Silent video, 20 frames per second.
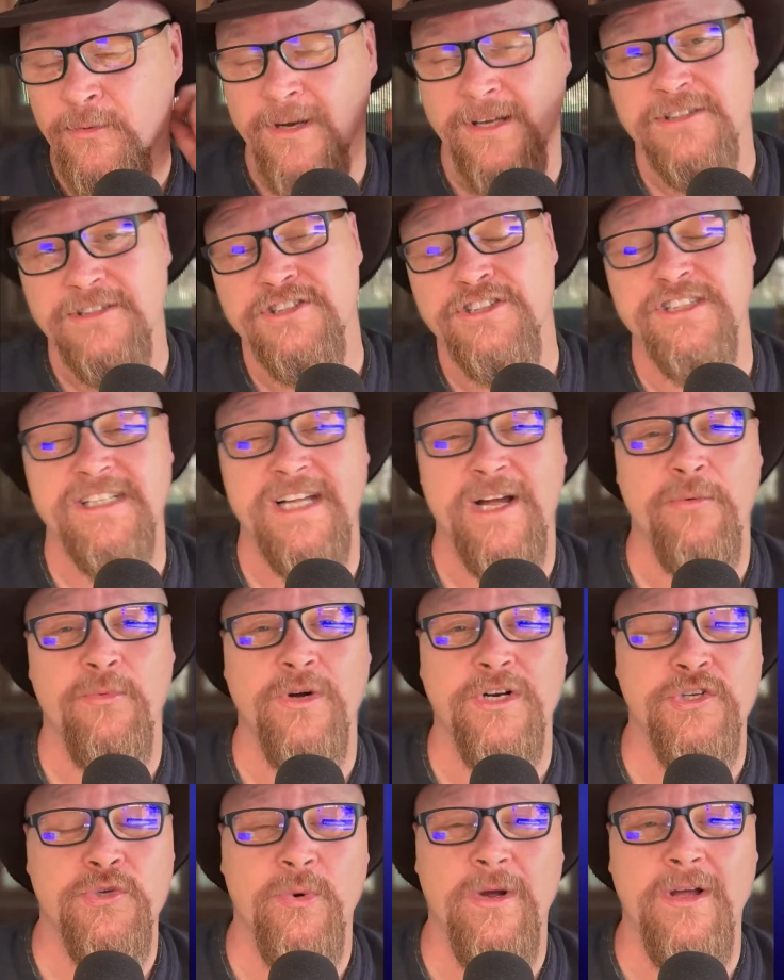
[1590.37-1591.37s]
Well, she's got
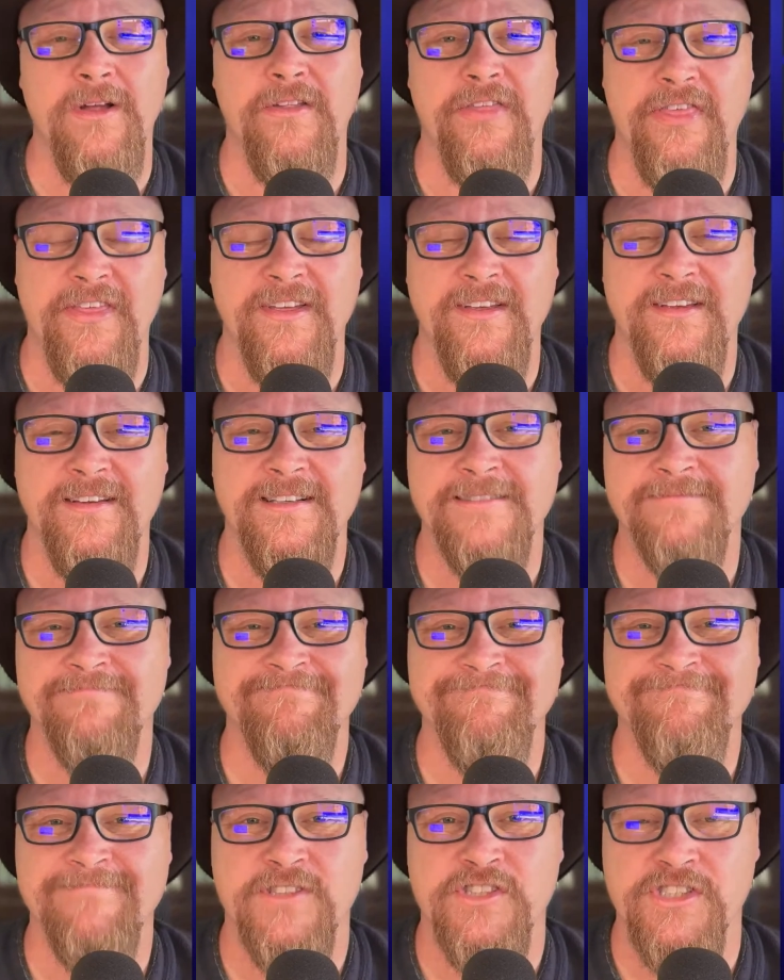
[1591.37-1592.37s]
1/12.
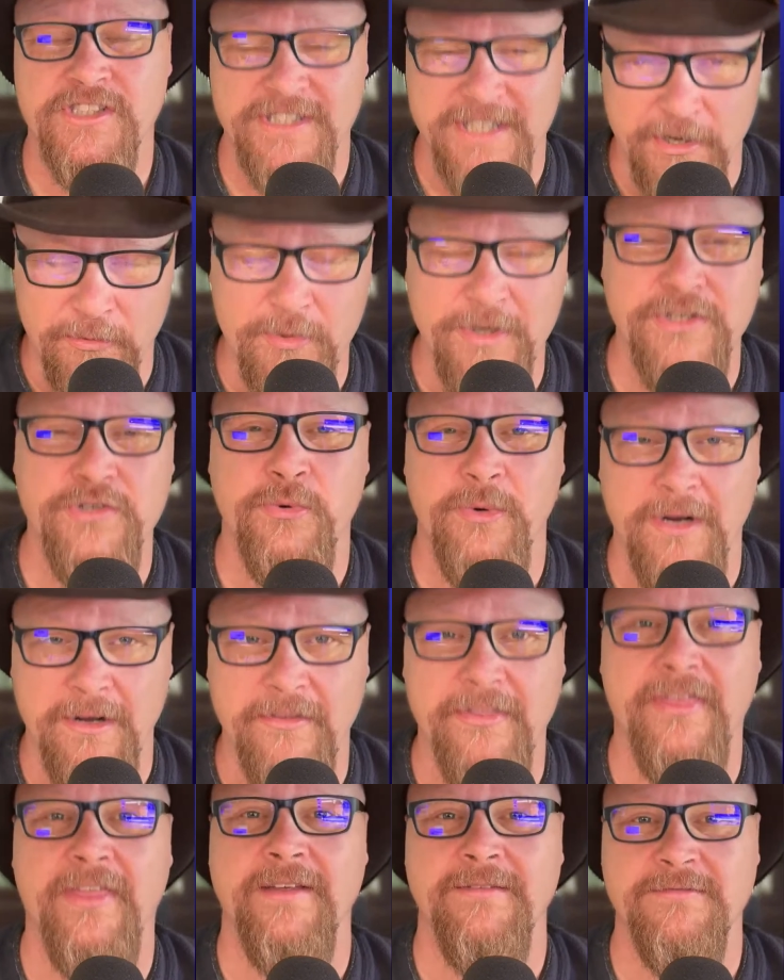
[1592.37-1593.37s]
She's got
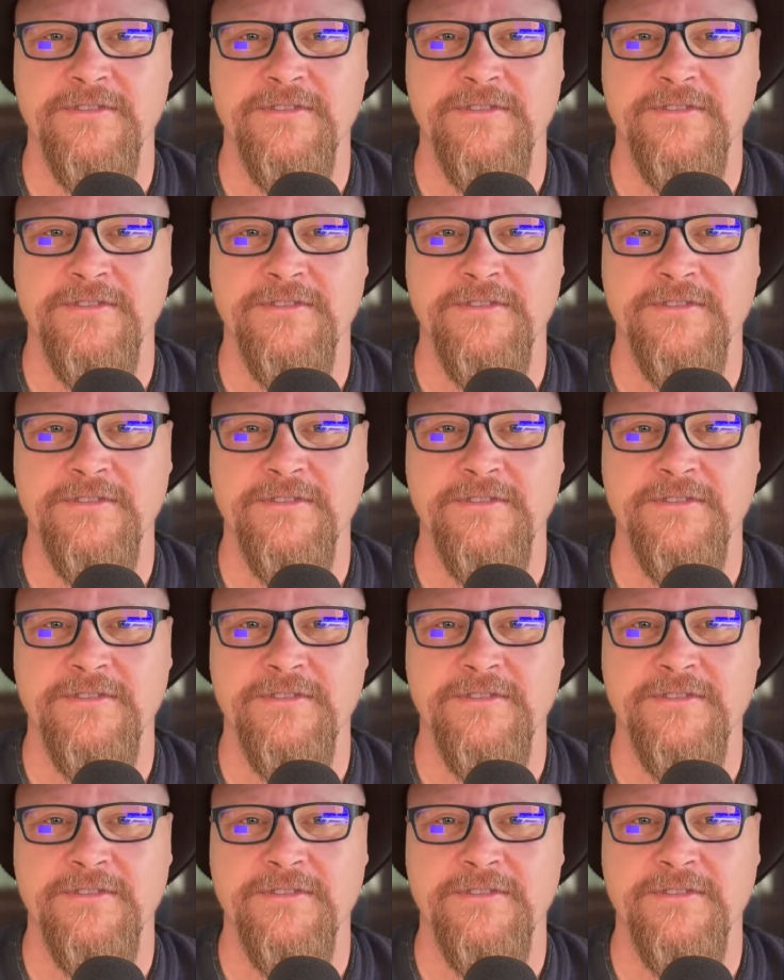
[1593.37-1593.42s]
1/12.